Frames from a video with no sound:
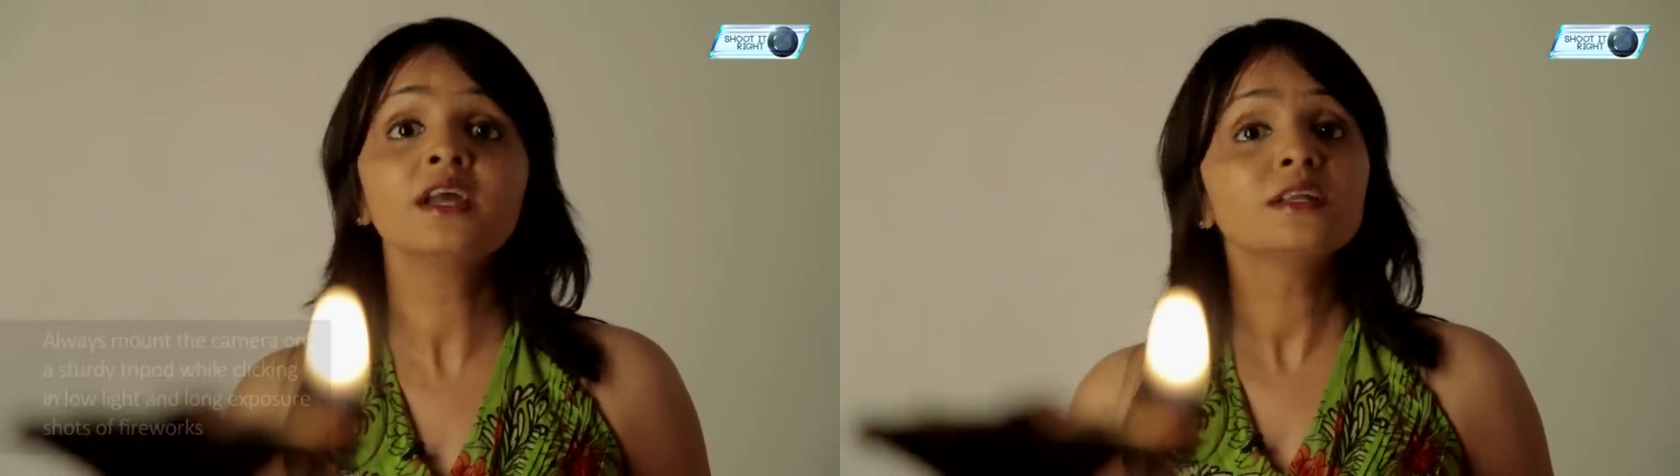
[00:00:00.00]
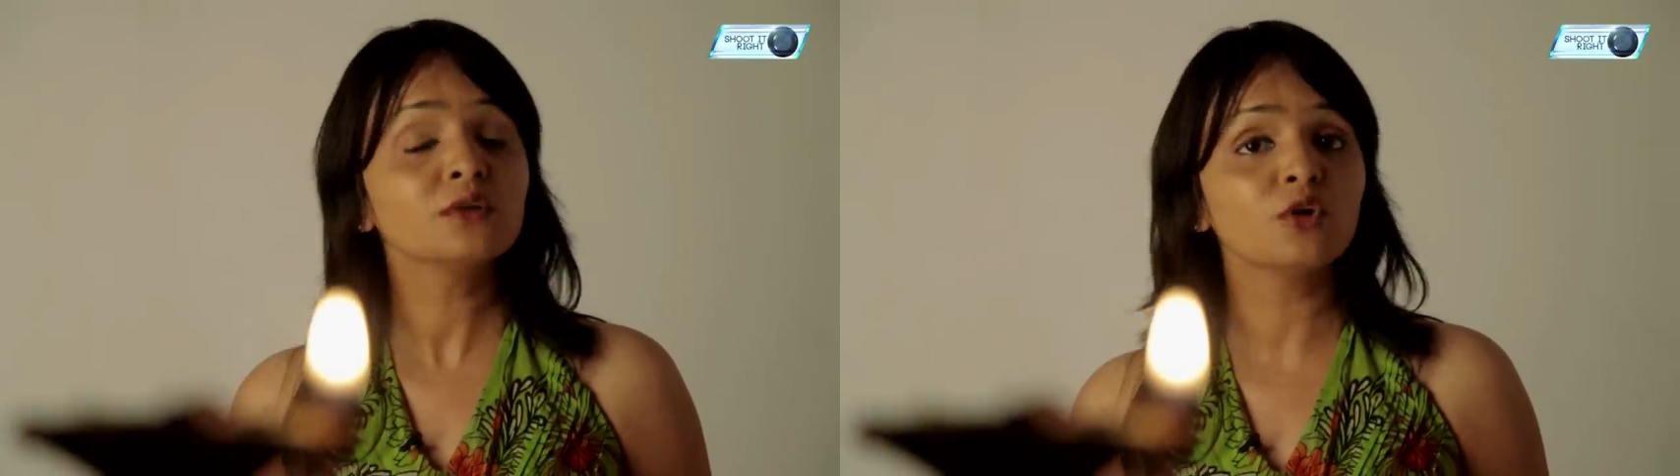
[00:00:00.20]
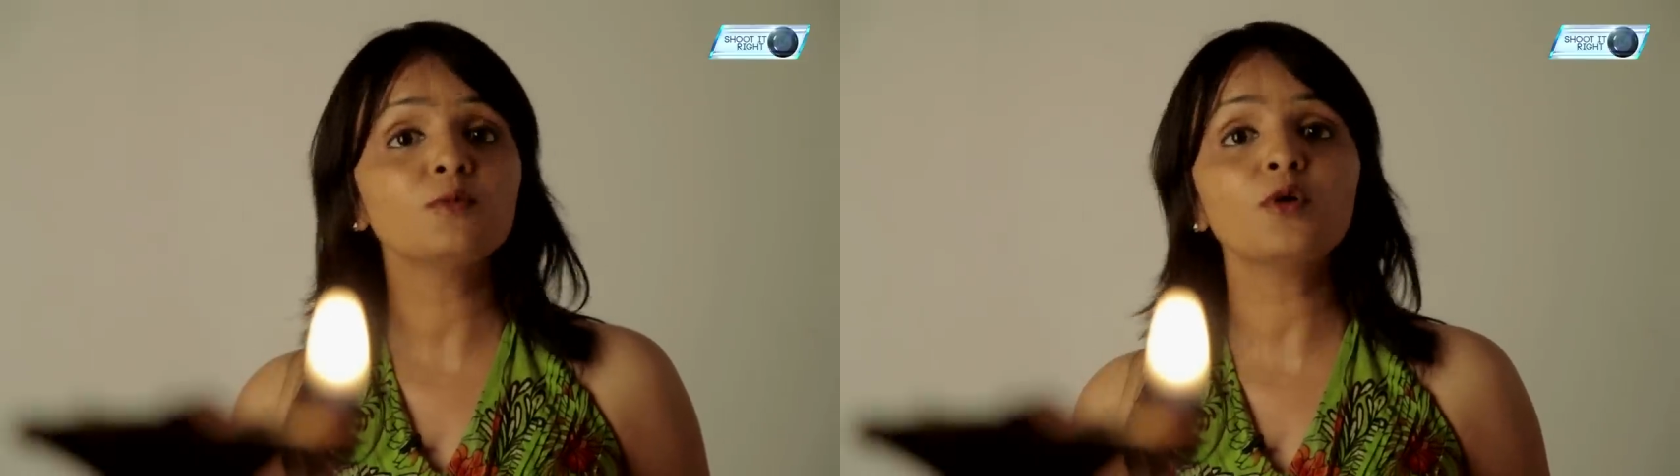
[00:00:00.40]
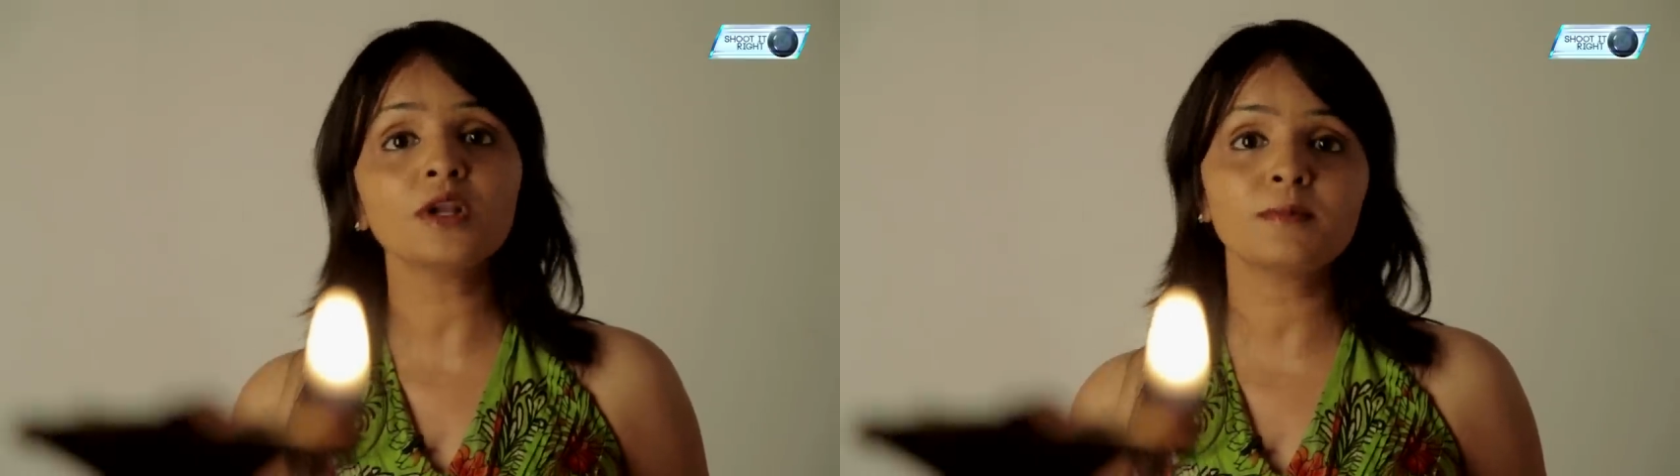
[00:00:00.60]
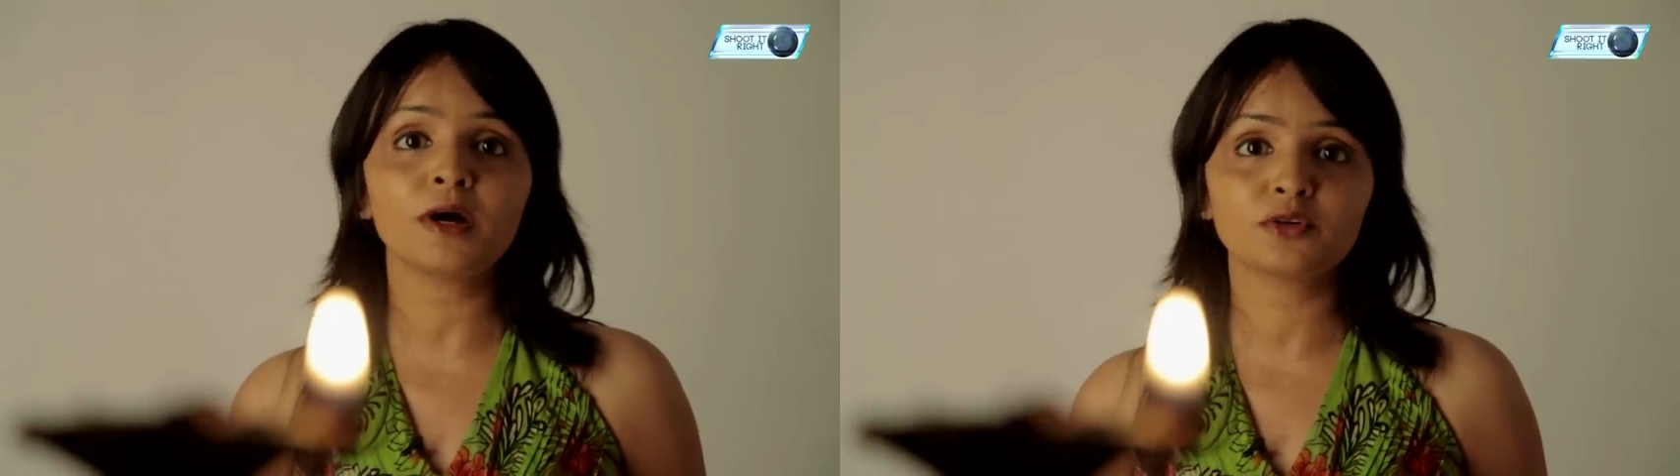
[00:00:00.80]
To know more
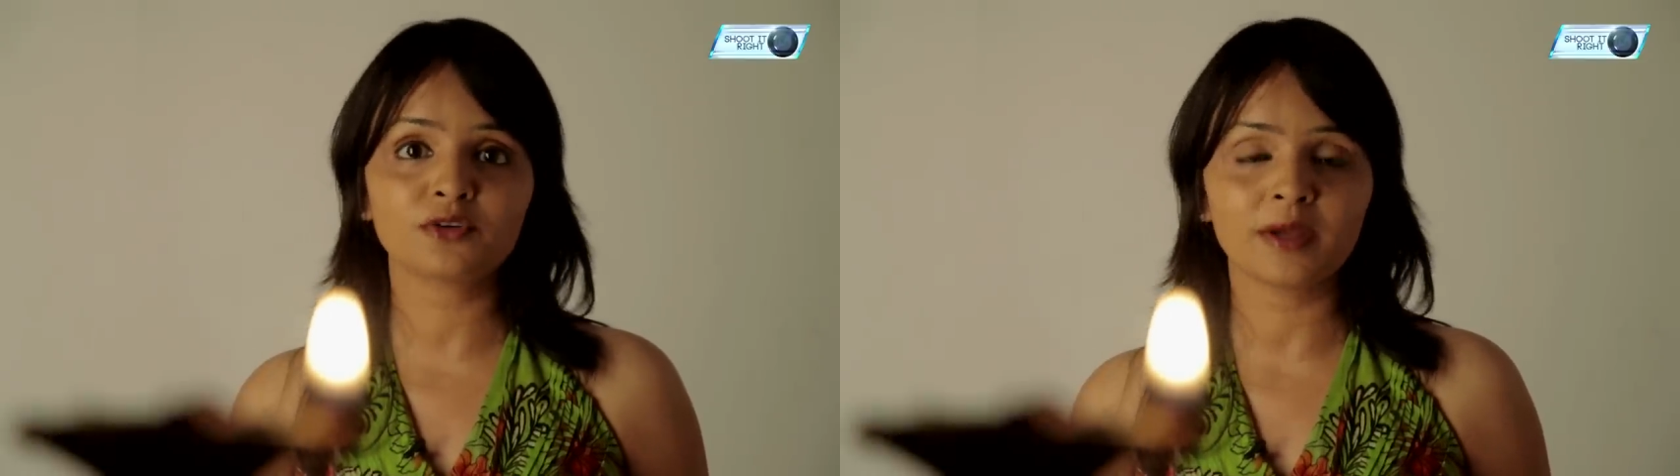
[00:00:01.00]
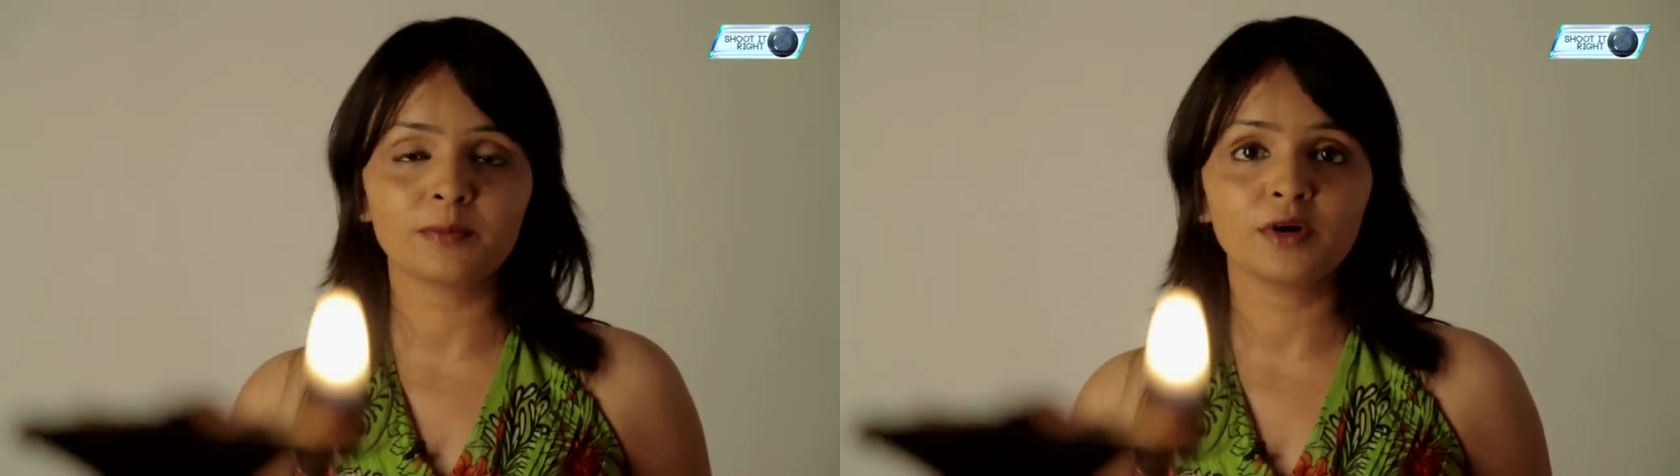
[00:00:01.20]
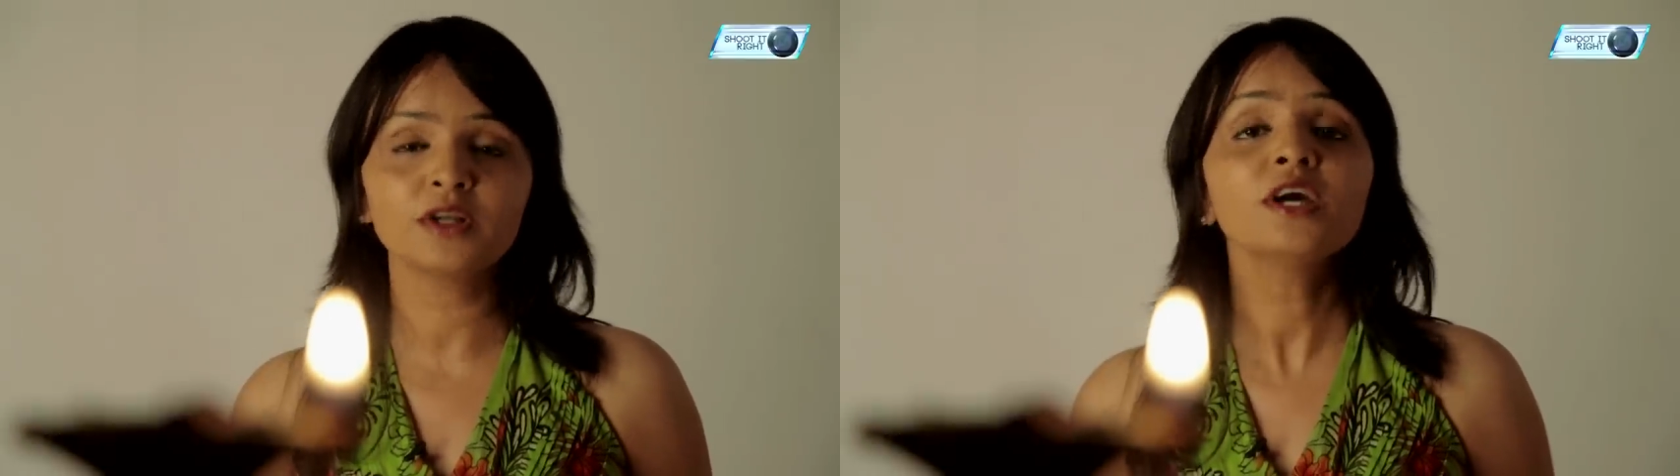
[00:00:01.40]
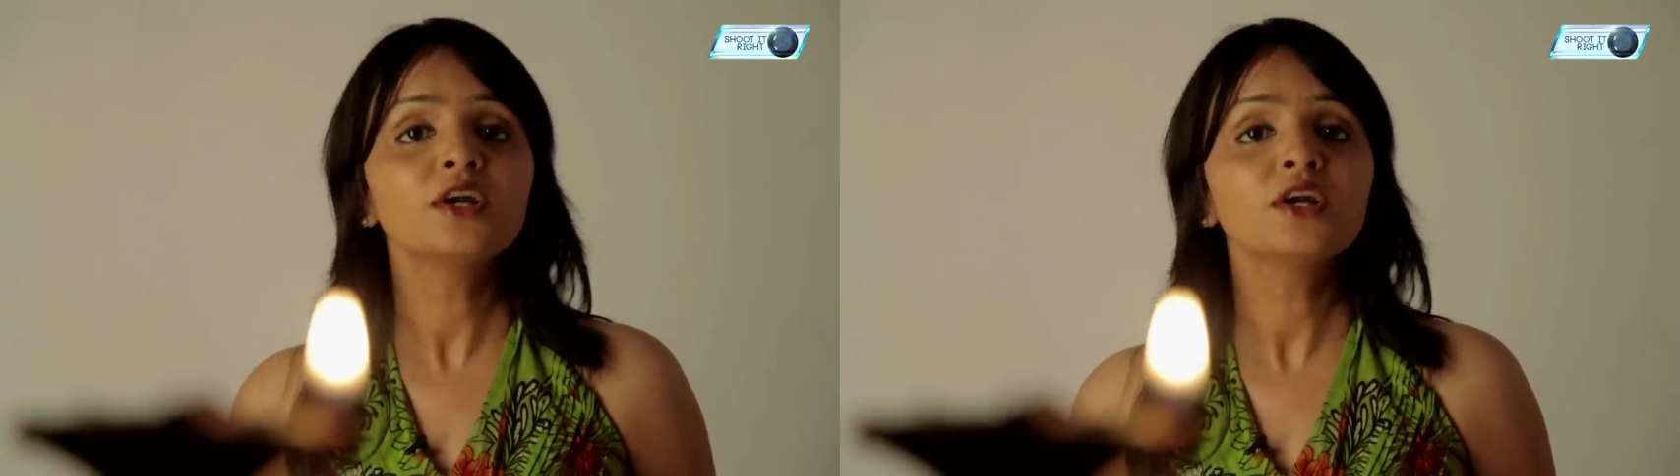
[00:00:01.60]
about tripod,